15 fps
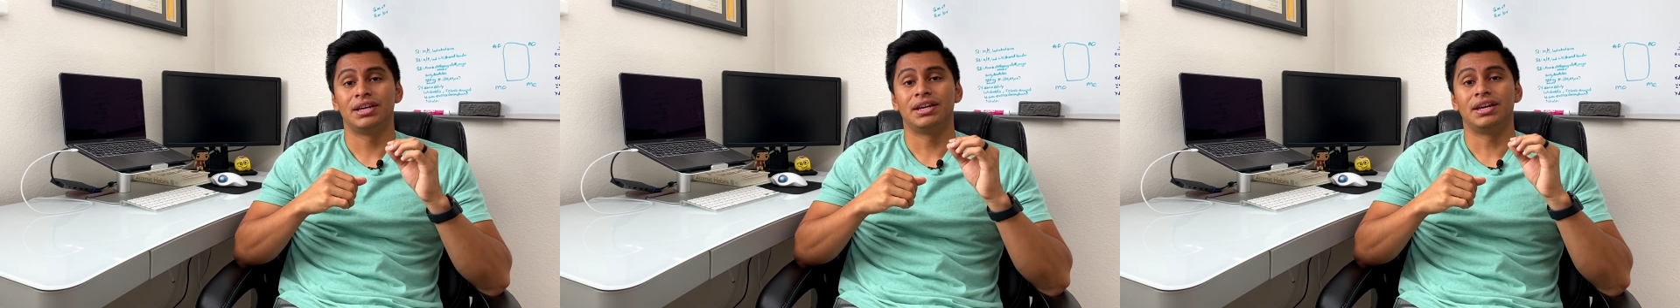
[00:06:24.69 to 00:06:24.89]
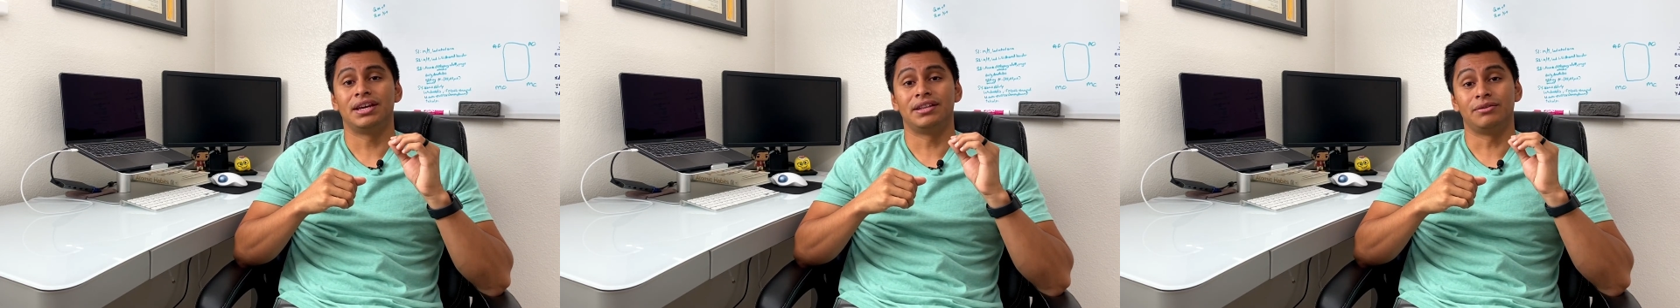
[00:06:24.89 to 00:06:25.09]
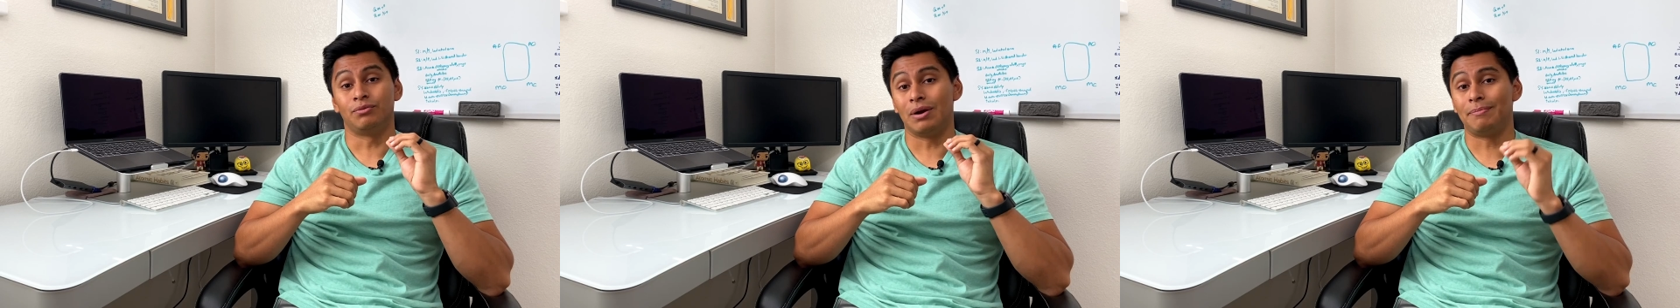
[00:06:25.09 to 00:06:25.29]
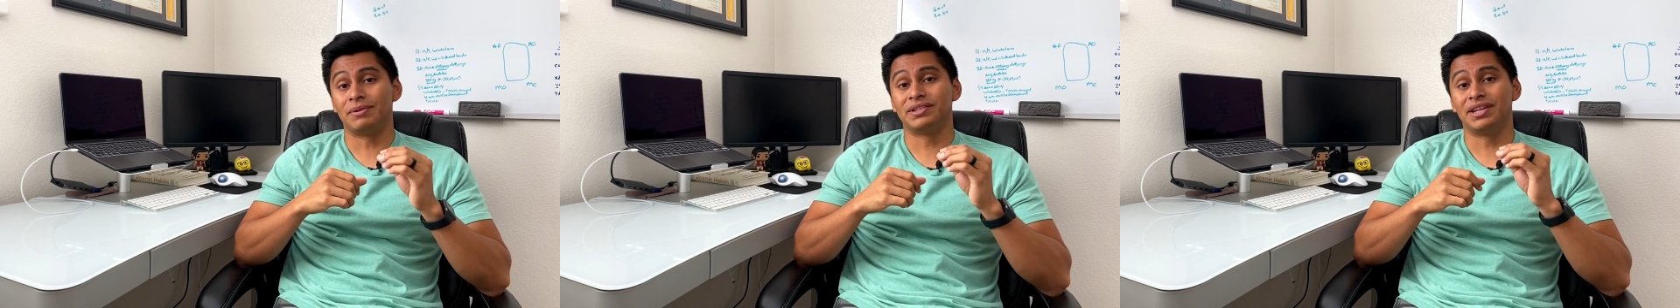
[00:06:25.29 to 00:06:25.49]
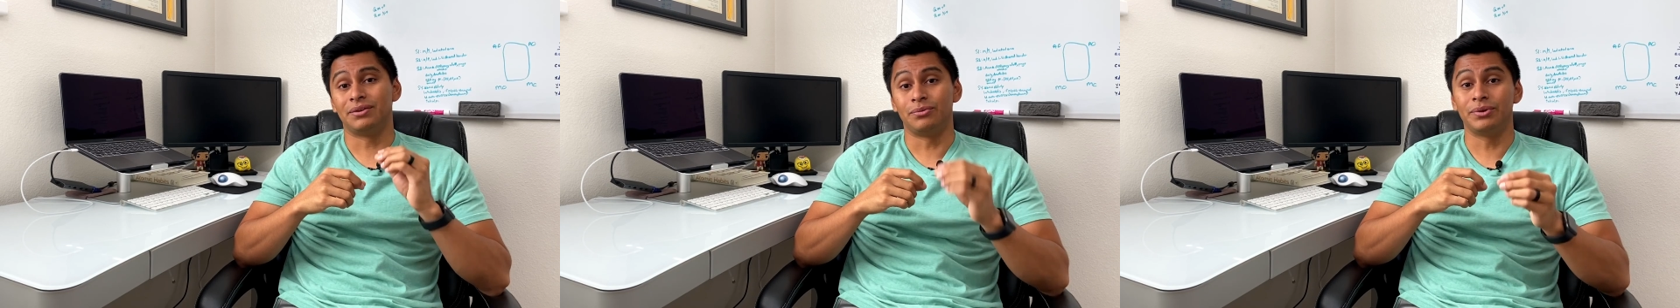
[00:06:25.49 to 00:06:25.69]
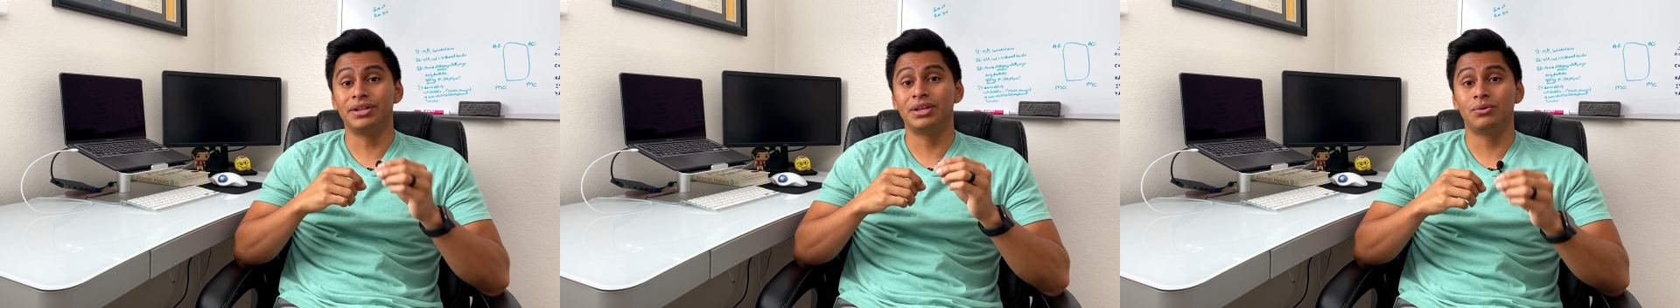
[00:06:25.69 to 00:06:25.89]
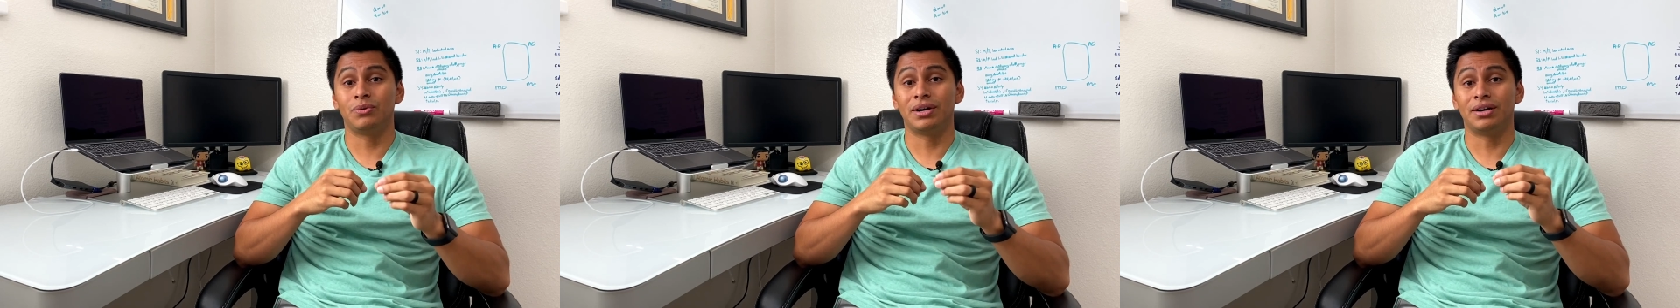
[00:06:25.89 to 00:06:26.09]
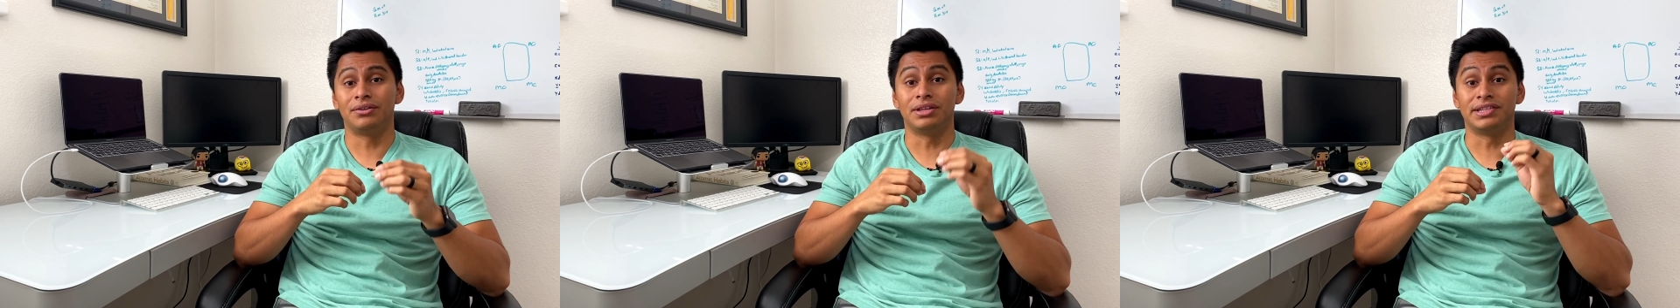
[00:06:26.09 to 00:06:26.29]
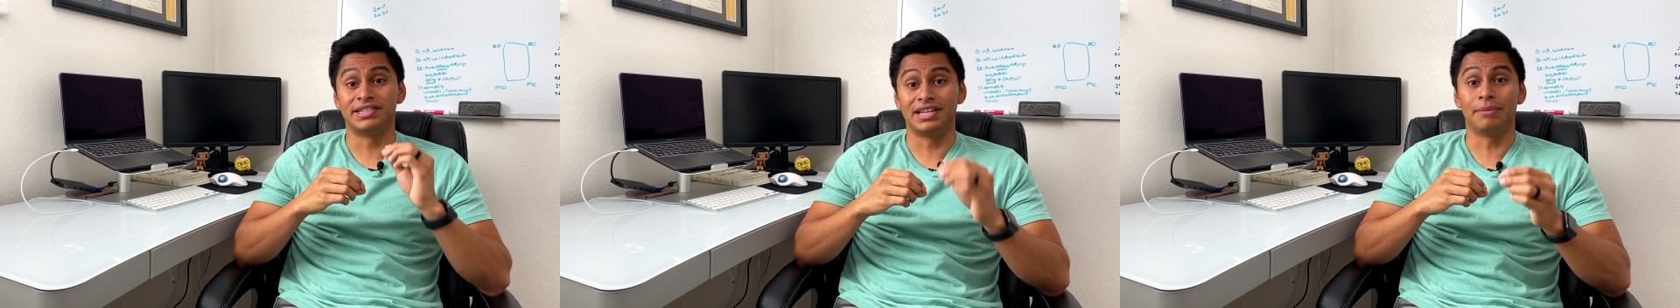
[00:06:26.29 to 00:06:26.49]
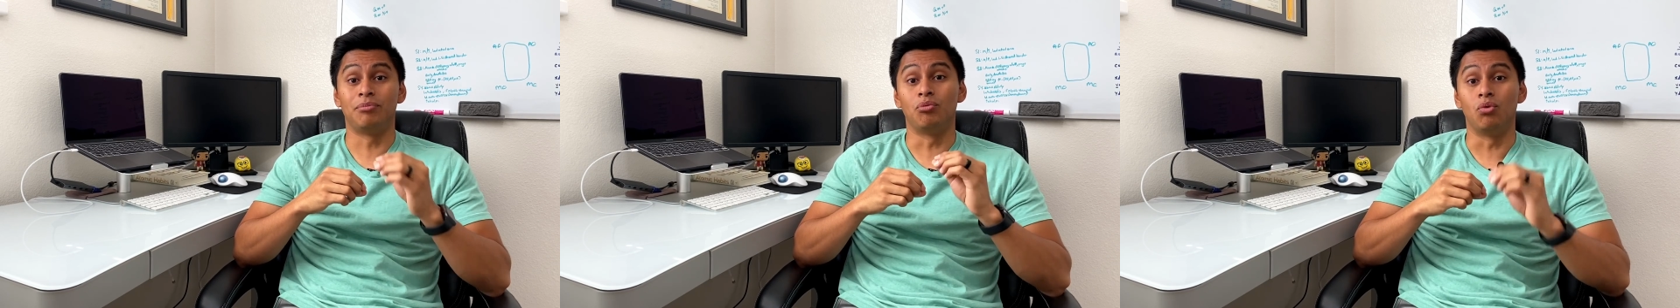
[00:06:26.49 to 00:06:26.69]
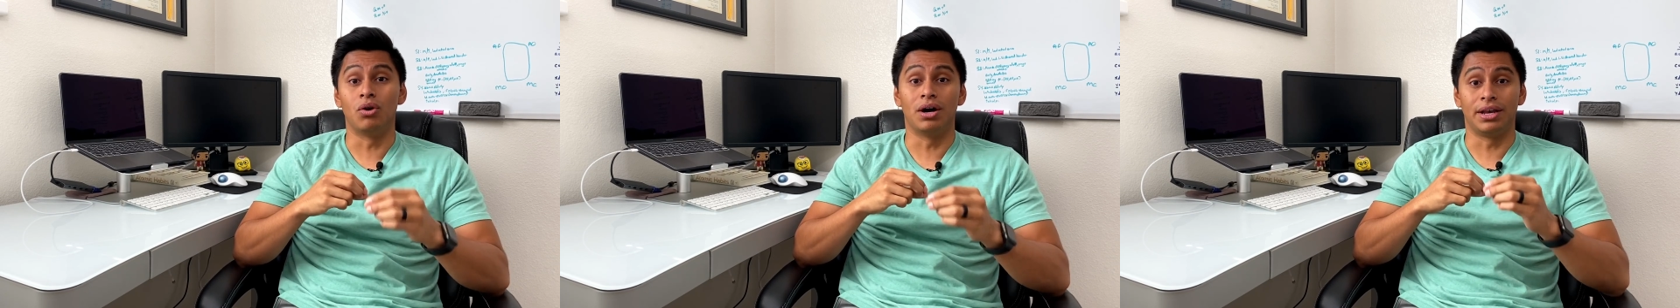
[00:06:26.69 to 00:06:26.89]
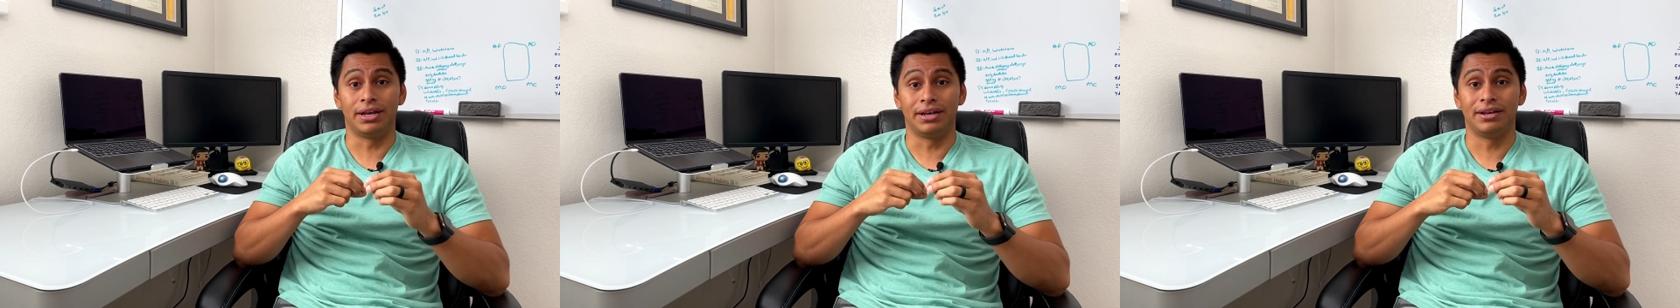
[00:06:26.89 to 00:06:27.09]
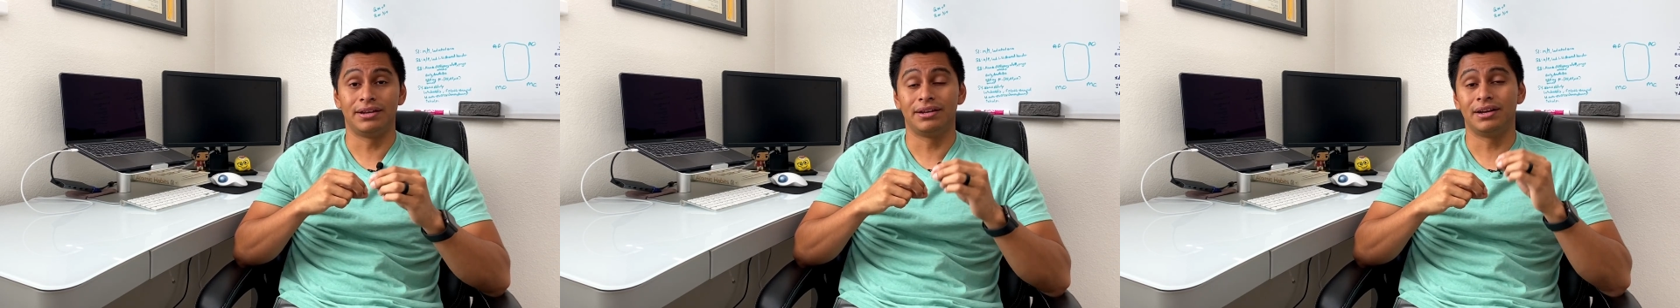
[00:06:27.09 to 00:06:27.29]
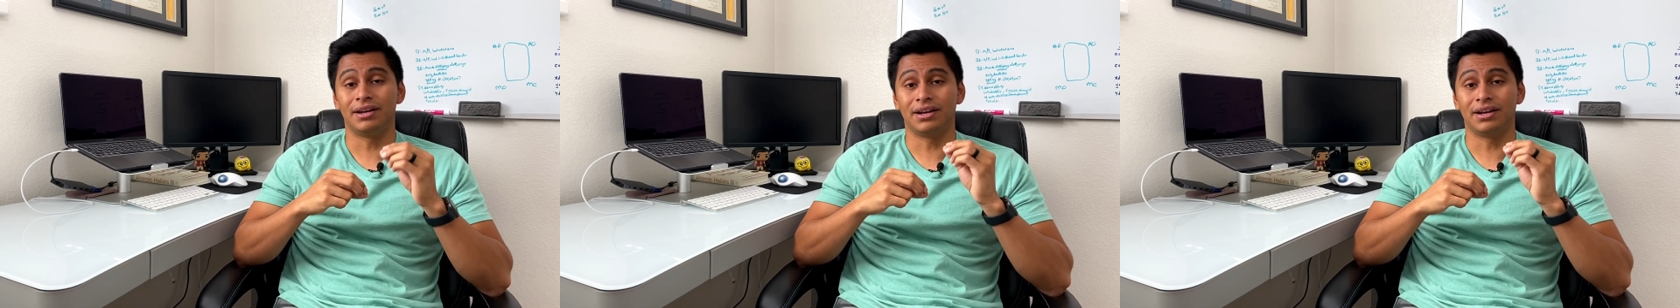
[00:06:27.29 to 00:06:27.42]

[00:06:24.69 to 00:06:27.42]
and represent really well the step one uh,